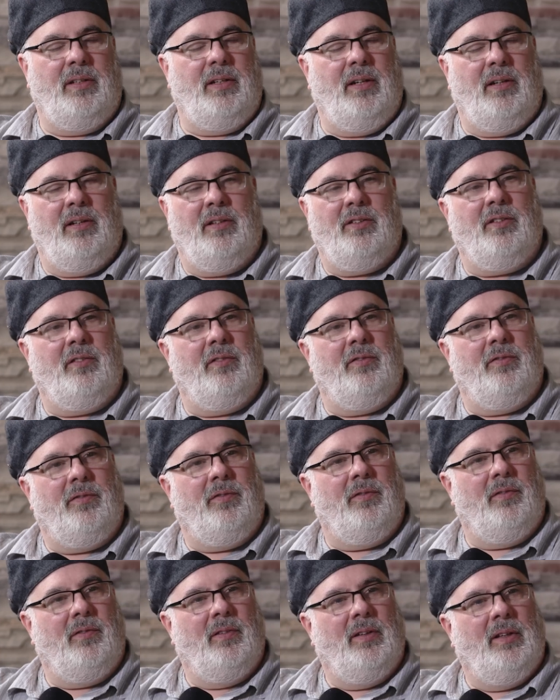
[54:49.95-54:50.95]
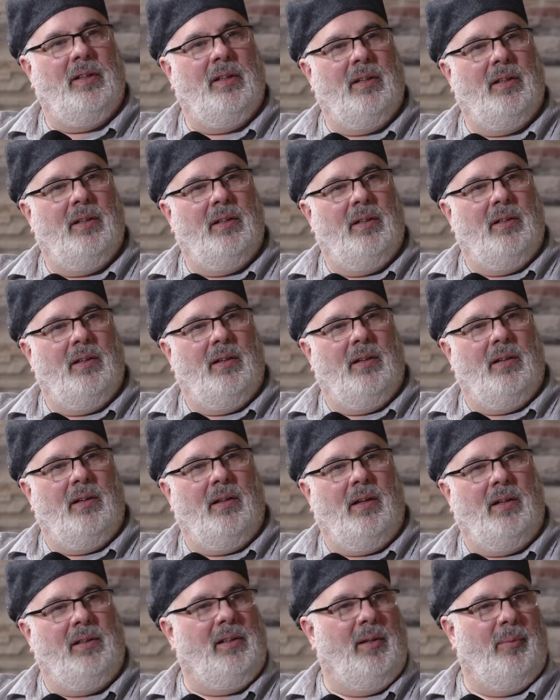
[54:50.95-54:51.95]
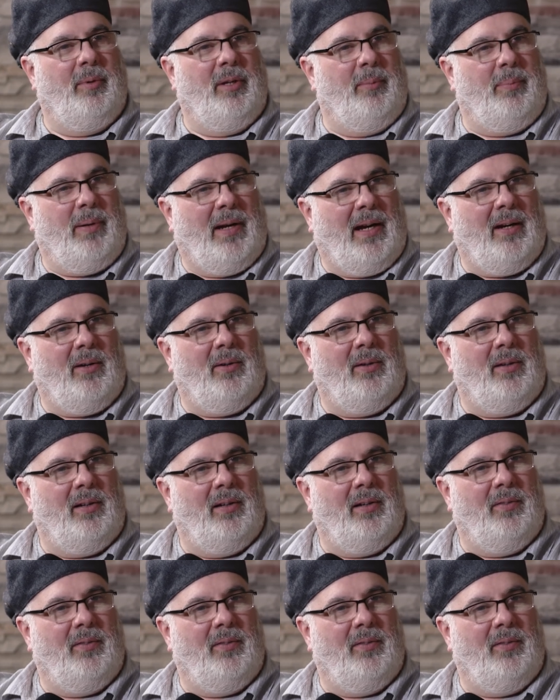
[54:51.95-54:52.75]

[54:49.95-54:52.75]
years of unlimited power if